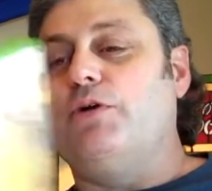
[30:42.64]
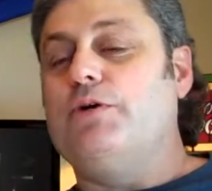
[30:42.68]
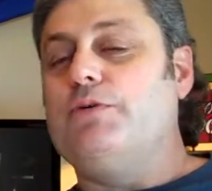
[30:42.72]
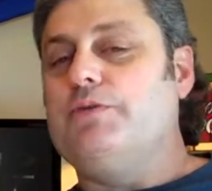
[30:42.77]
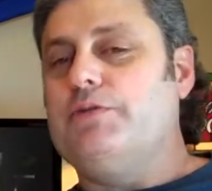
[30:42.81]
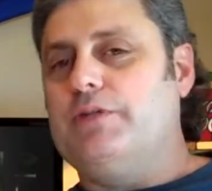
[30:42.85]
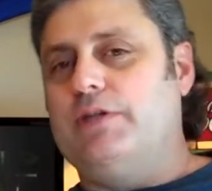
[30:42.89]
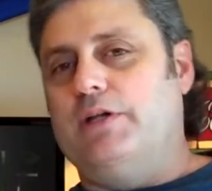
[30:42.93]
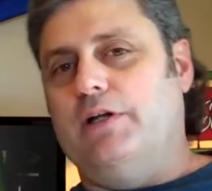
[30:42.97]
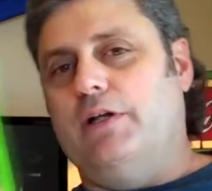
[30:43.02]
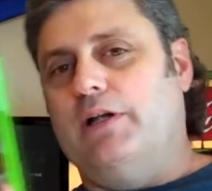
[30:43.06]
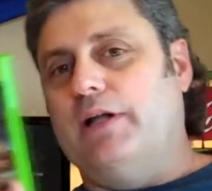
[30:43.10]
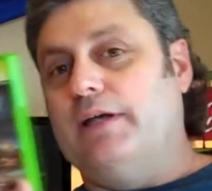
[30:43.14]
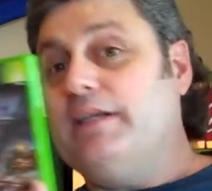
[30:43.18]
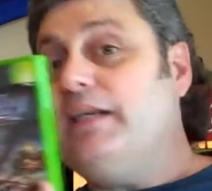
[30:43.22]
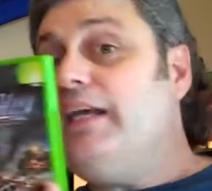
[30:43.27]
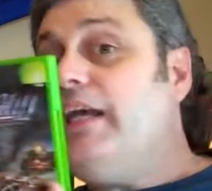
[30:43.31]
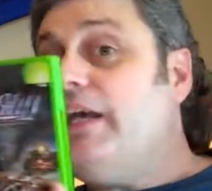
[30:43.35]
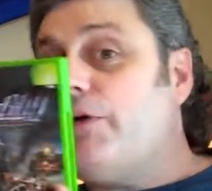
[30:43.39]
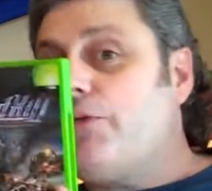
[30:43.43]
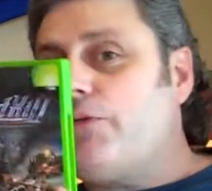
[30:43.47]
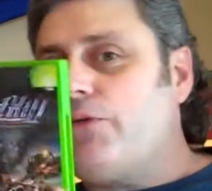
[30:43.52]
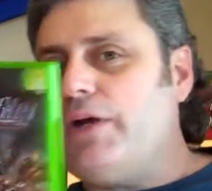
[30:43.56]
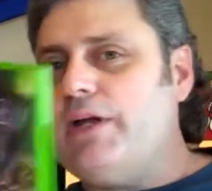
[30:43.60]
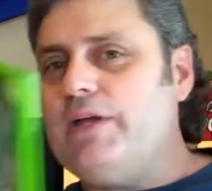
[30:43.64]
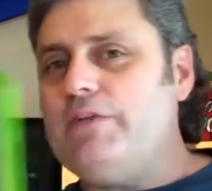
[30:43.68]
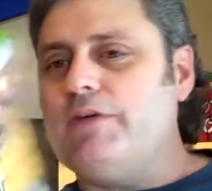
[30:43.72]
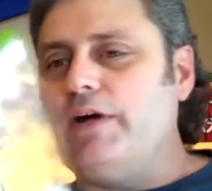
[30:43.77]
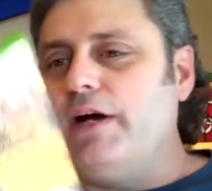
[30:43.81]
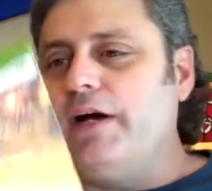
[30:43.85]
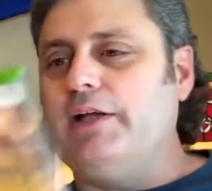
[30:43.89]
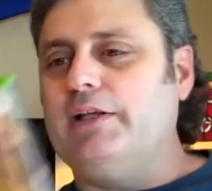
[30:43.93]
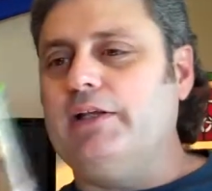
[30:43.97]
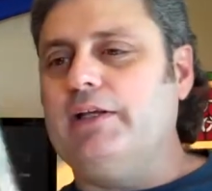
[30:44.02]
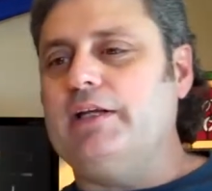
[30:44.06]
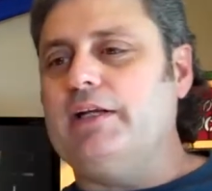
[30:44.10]
Roadkill. I can't rave
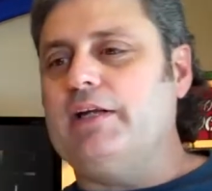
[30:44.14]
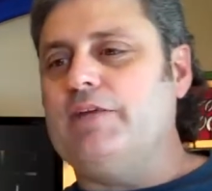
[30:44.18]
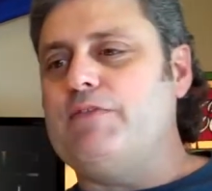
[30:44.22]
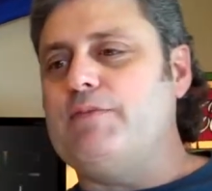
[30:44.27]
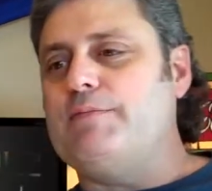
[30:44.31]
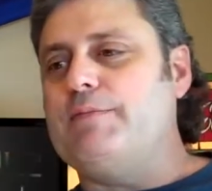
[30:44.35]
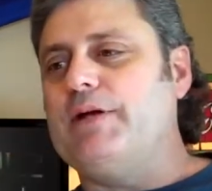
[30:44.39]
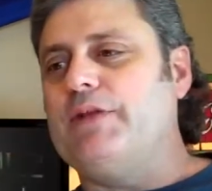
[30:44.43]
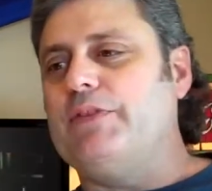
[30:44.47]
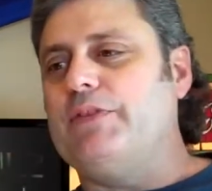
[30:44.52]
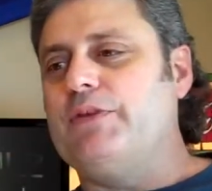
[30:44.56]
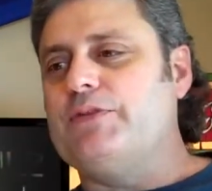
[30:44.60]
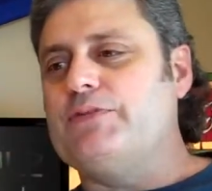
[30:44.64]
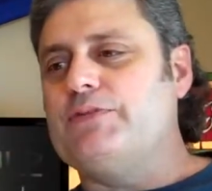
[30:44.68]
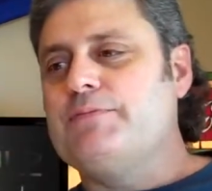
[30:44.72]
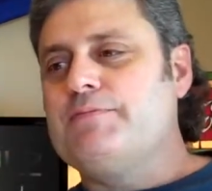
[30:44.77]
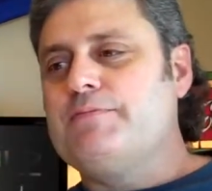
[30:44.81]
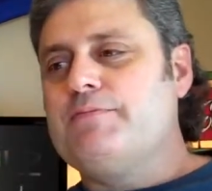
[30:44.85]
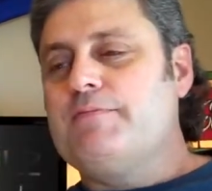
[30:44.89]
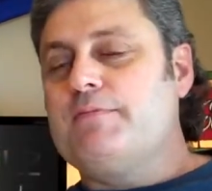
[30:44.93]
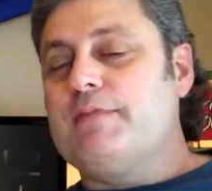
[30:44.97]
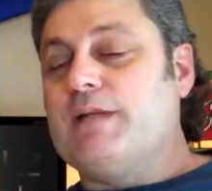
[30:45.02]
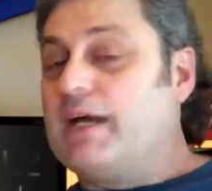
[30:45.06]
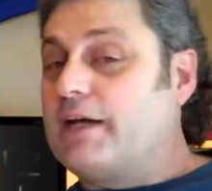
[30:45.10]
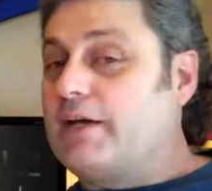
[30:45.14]
highly enough about this.